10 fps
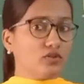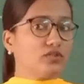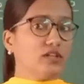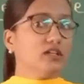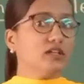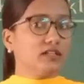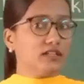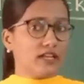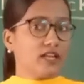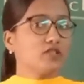the
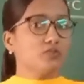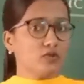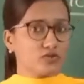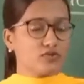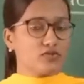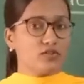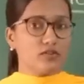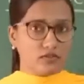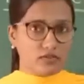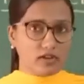textbooks,
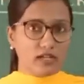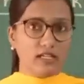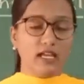right?